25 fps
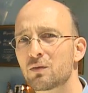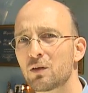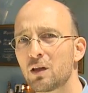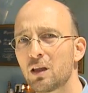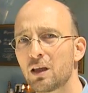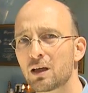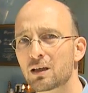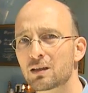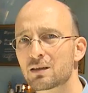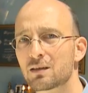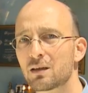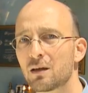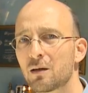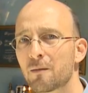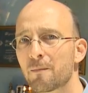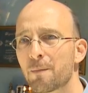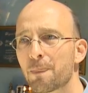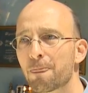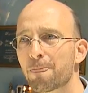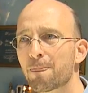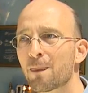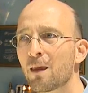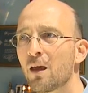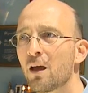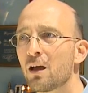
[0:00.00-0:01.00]
for Alexa,
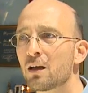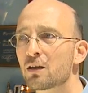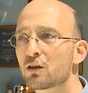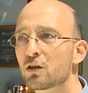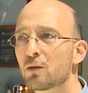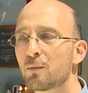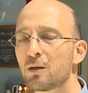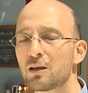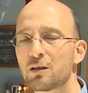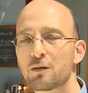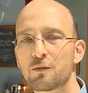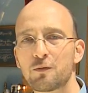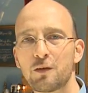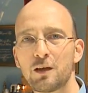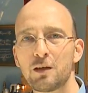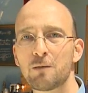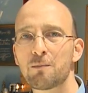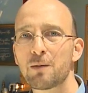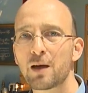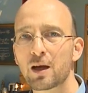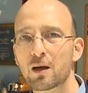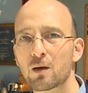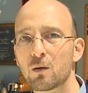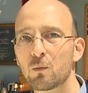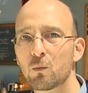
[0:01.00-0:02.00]
so much
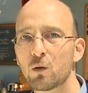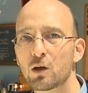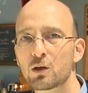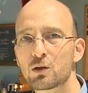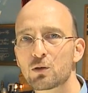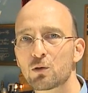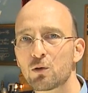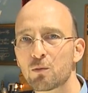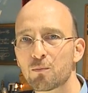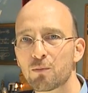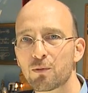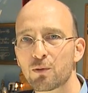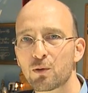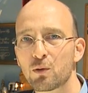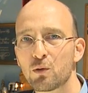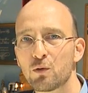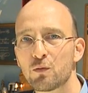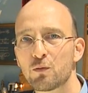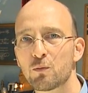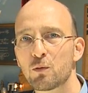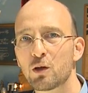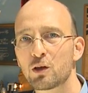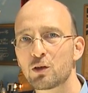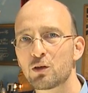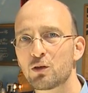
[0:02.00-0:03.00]
feedback on what to
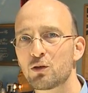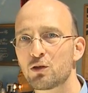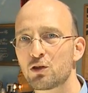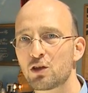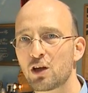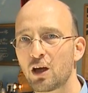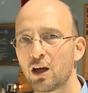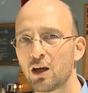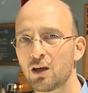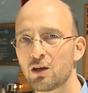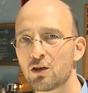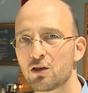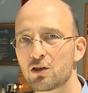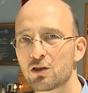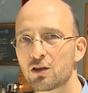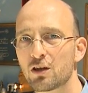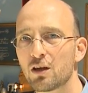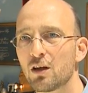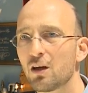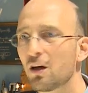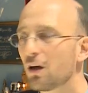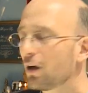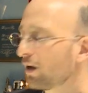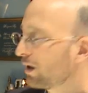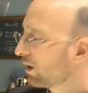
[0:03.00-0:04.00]
improve, what to change.
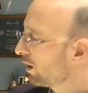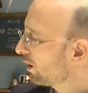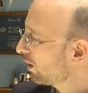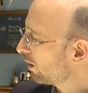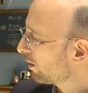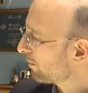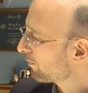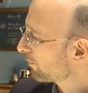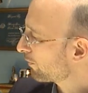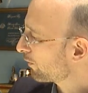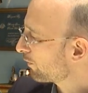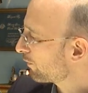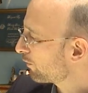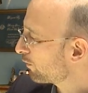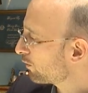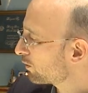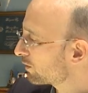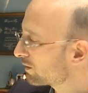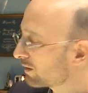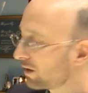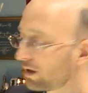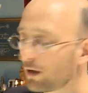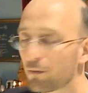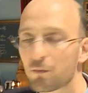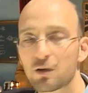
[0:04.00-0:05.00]
The
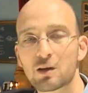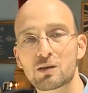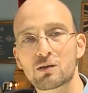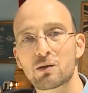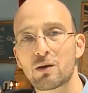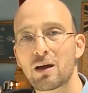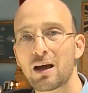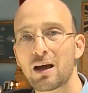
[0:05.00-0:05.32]
first cameras are